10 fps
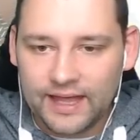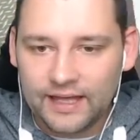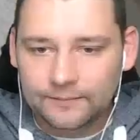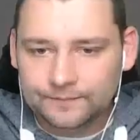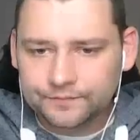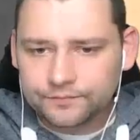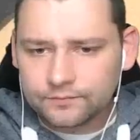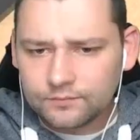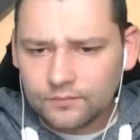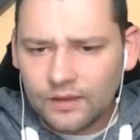there.
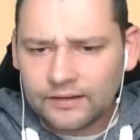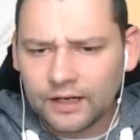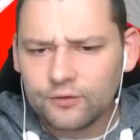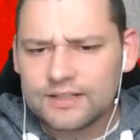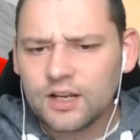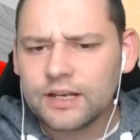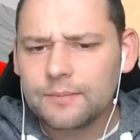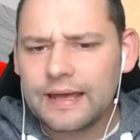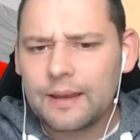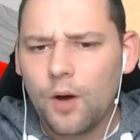Now the reason I didn't
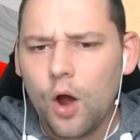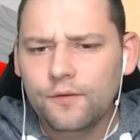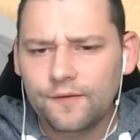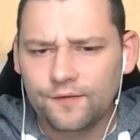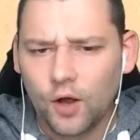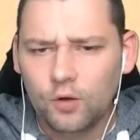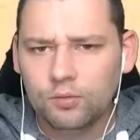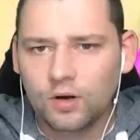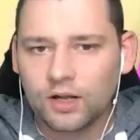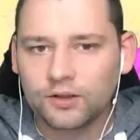make them overflow
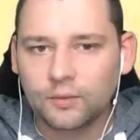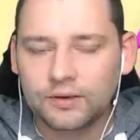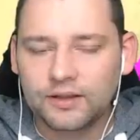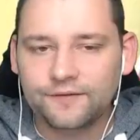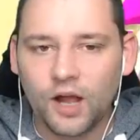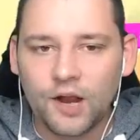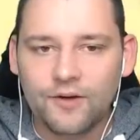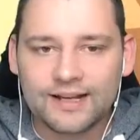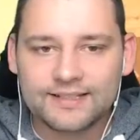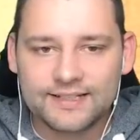like I've done with the fire
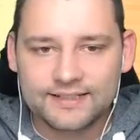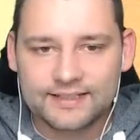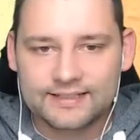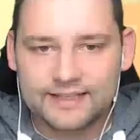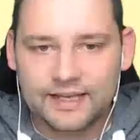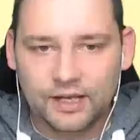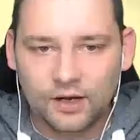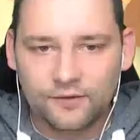axes, you see kind